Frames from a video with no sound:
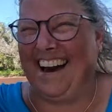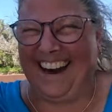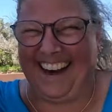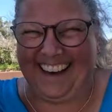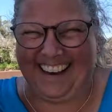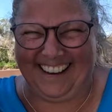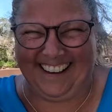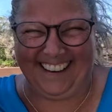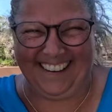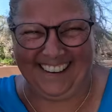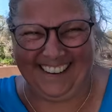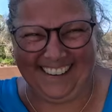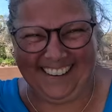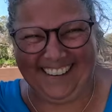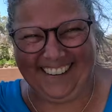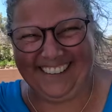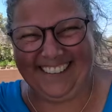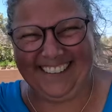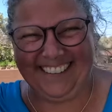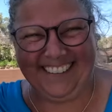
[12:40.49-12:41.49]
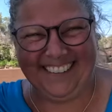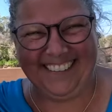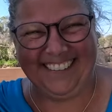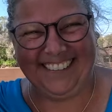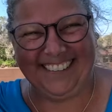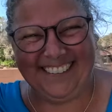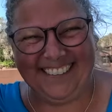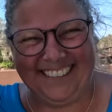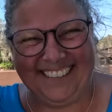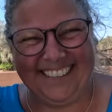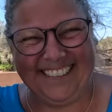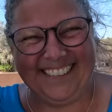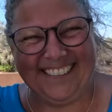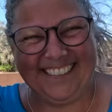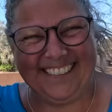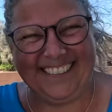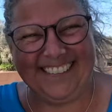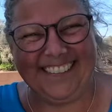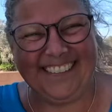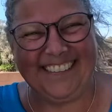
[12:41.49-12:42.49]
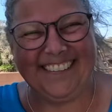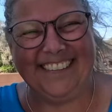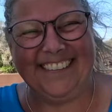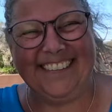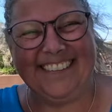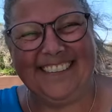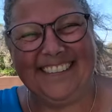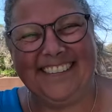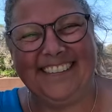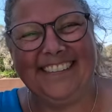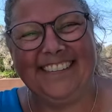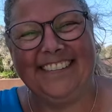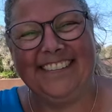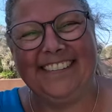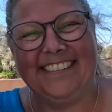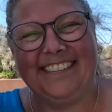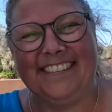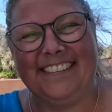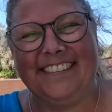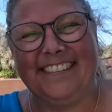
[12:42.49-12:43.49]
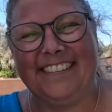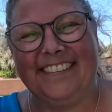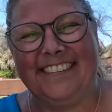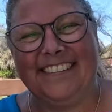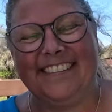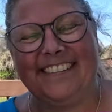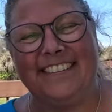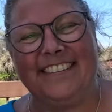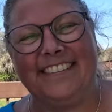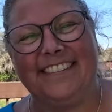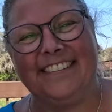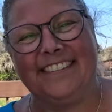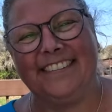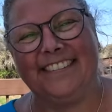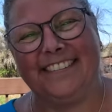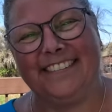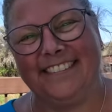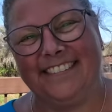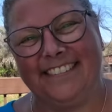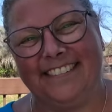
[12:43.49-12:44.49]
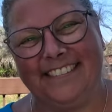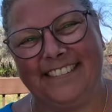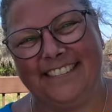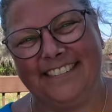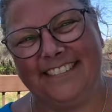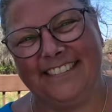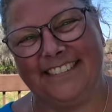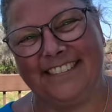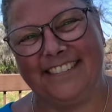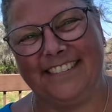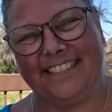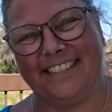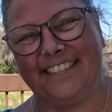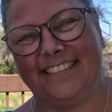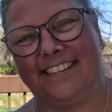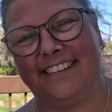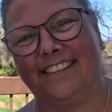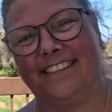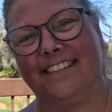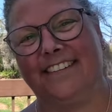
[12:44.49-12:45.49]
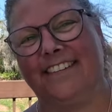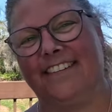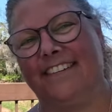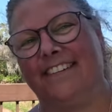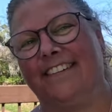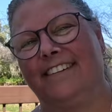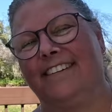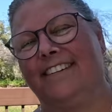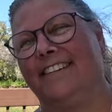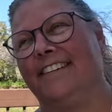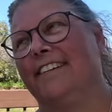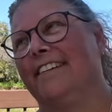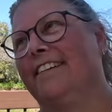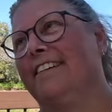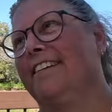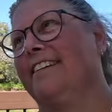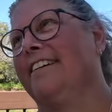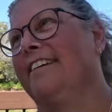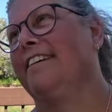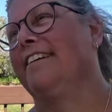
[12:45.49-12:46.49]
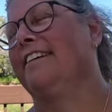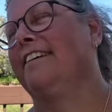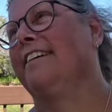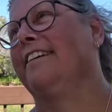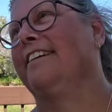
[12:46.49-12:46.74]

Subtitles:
(silent)